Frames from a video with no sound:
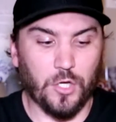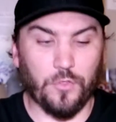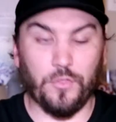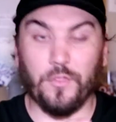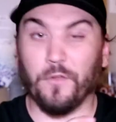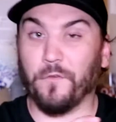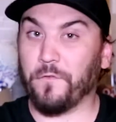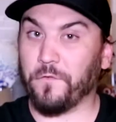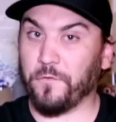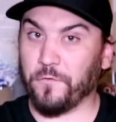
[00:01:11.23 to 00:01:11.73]

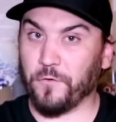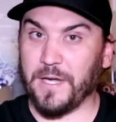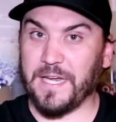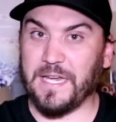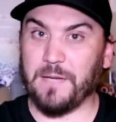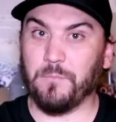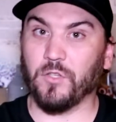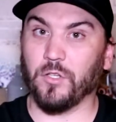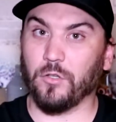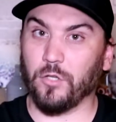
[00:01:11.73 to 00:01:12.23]
the
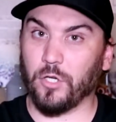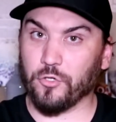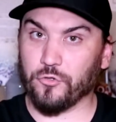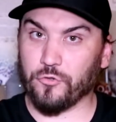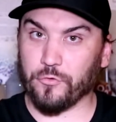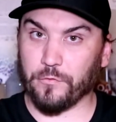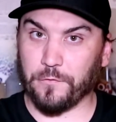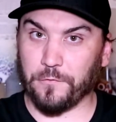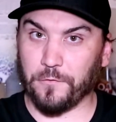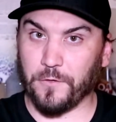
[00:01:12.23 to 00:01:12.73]
frame, the
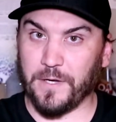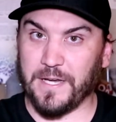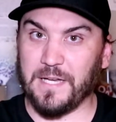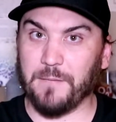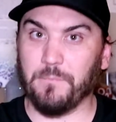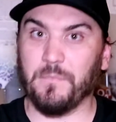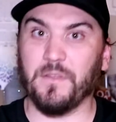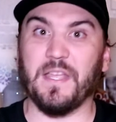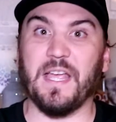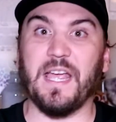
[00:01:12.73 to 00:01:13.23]
larger
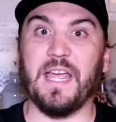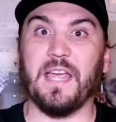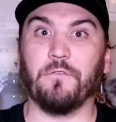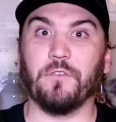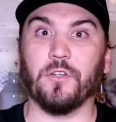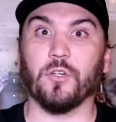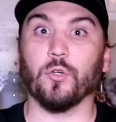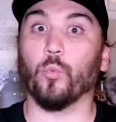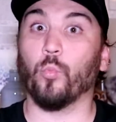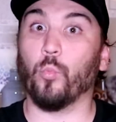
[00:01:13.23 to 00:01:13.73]
frame, the
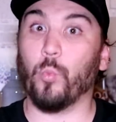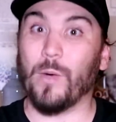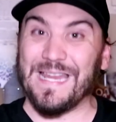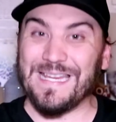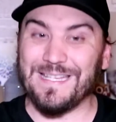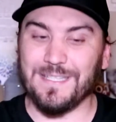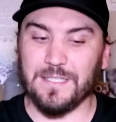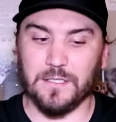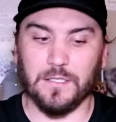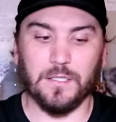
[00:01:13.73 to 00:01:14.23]
heavier
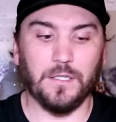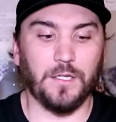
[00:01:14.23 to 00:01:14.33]
weight